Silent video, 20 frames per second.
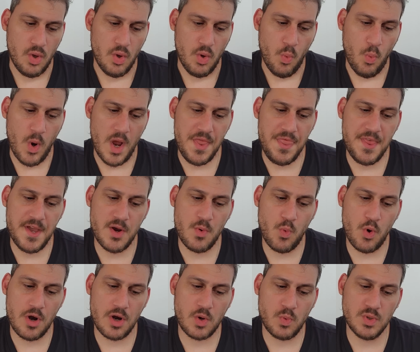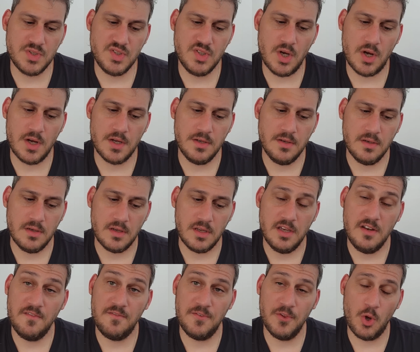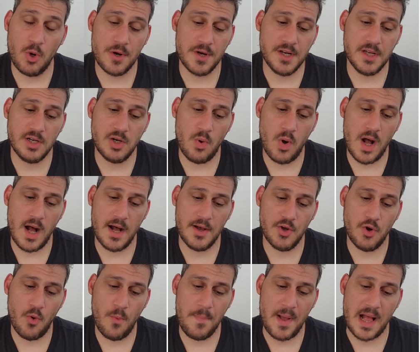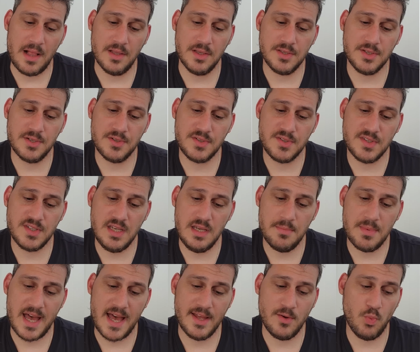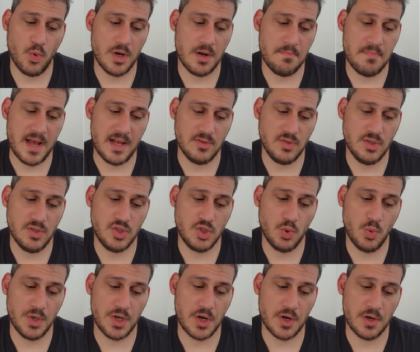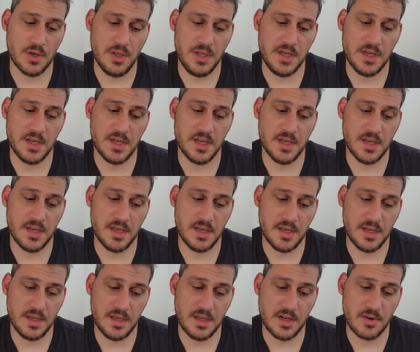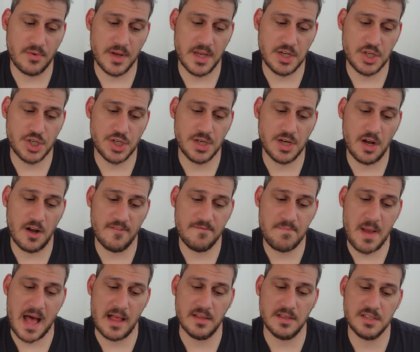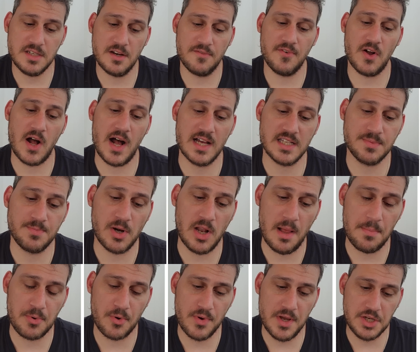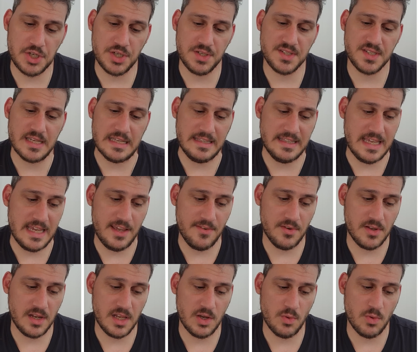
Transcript: When their work was done in Florida and Ohio, Palantir's team had what amounted to an early iteration of Palantir for hospital operations, said David.